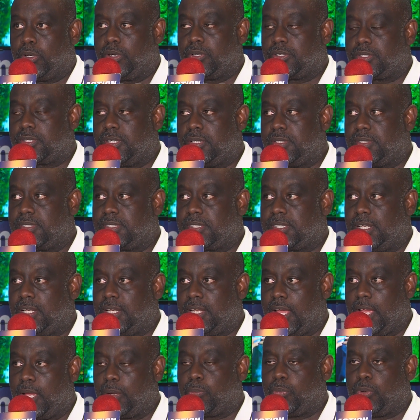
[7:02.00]
persons,
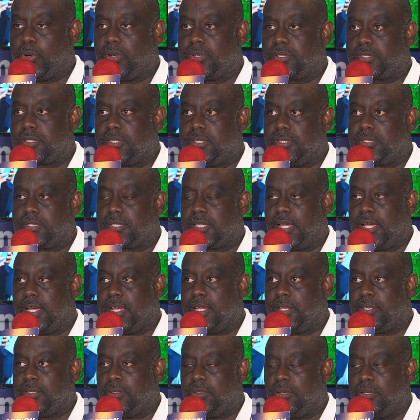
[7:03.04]
select persons,
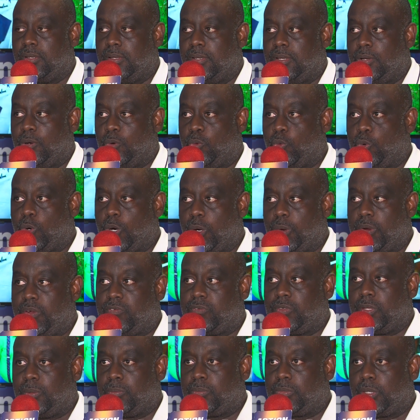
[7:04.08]
and work
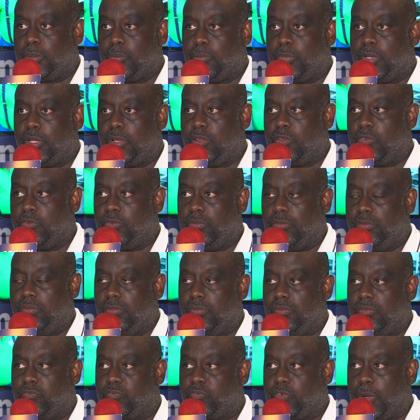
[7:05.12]
with them to build
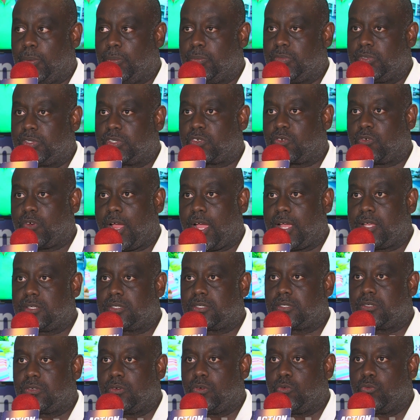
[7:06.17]
from
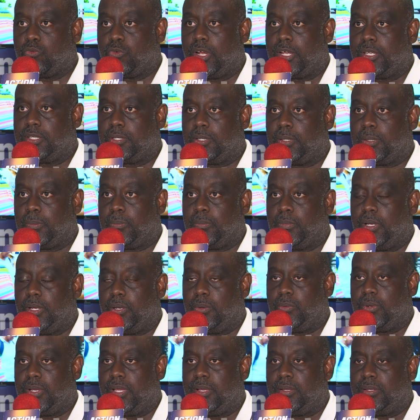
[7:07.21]
scratch right up
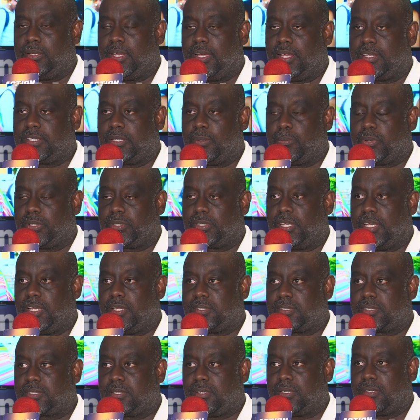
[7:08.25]
as it
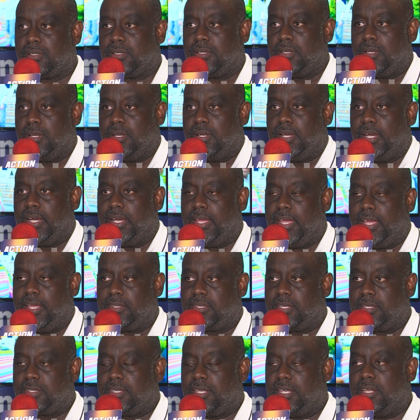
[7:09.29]
pertains to an
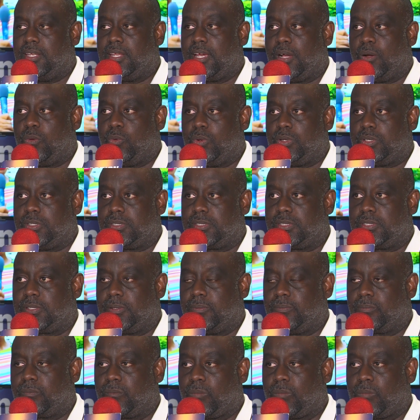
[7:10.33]
entity that was